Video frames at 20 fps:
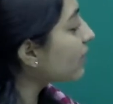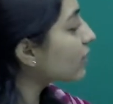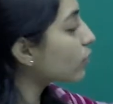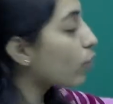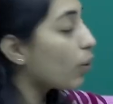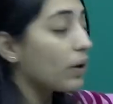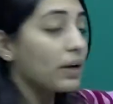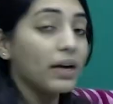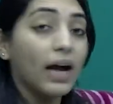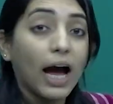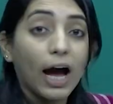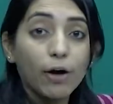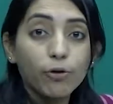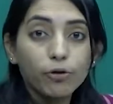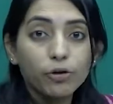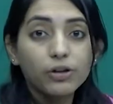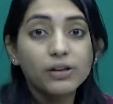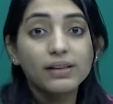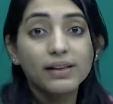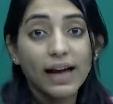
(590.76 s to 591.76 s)
is going
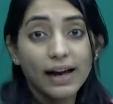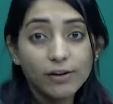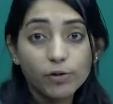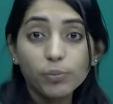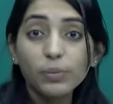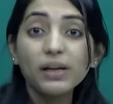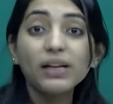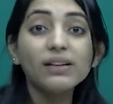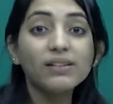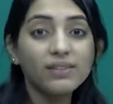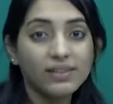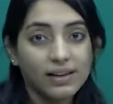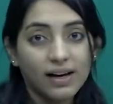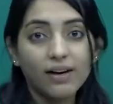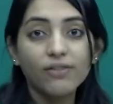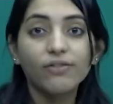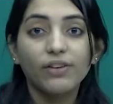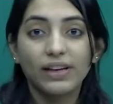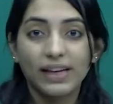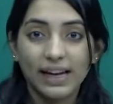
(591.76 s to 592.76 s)
out, that means
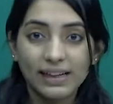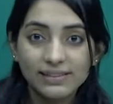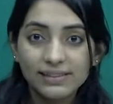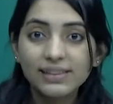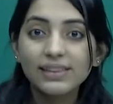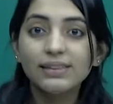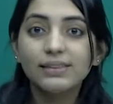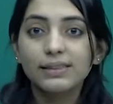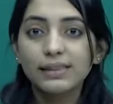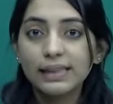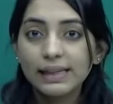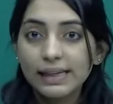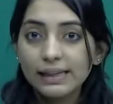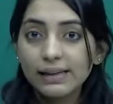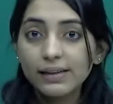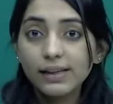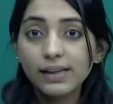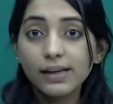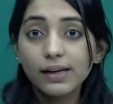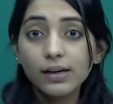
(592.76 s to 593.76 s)
a vacancy is
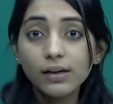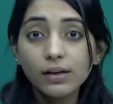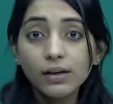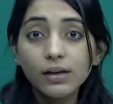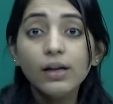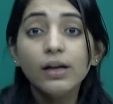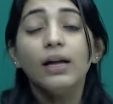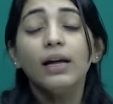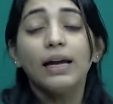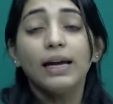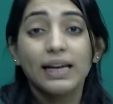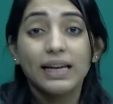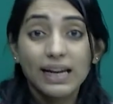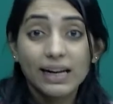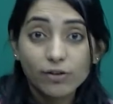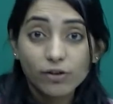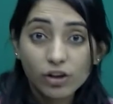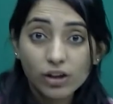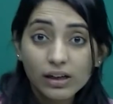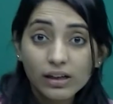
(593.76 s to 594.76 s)
created here.
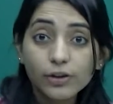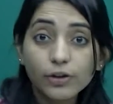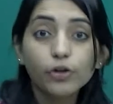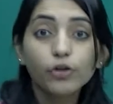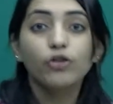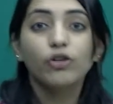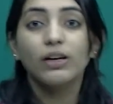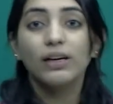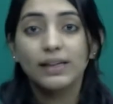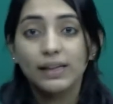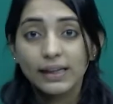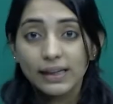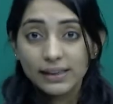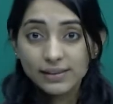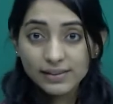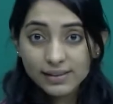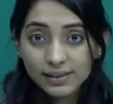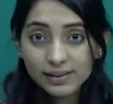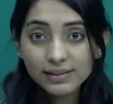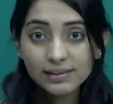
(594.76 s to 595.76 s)
Electrical neutrality
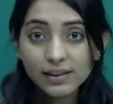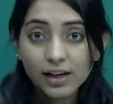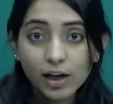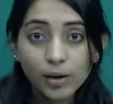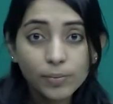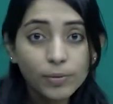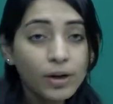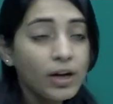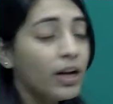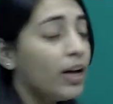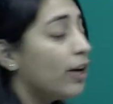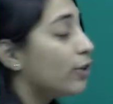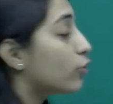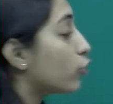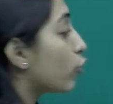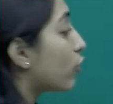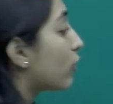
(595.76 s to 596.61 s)
is disturbed. So